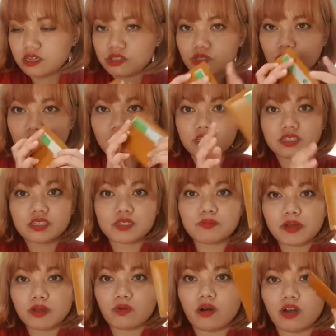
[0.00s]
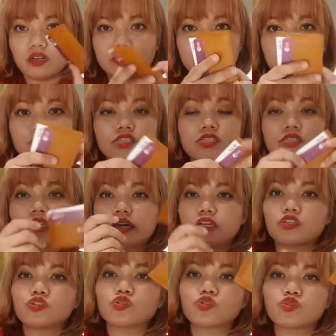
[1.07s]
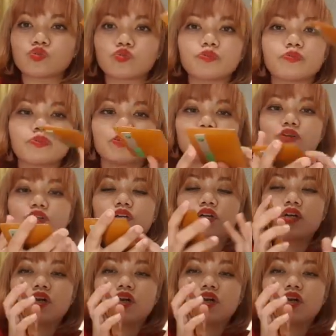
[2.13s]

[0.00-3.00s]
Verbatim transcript: so this is my wallet. It's like super